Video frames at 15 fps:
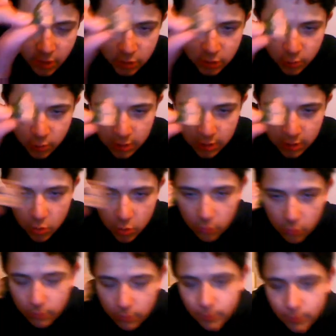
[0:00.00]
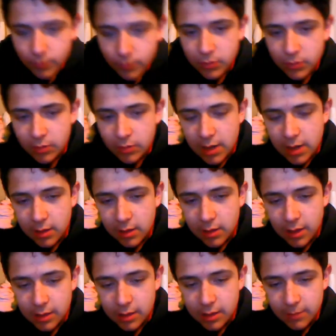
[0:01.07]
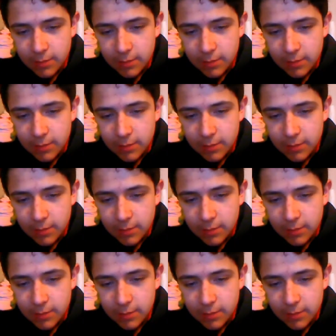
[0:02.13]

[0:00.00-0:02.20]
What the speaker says: pretty cool. They're kind of like the,